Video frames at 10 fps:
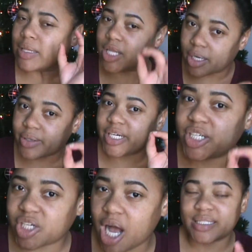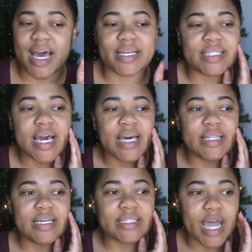literally shocked that
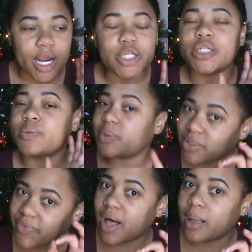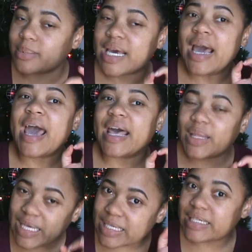these characters were developed
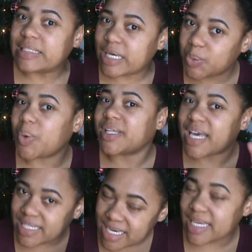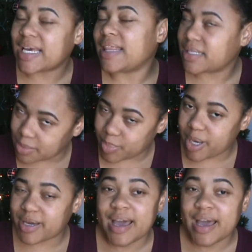and they did what they did in this book.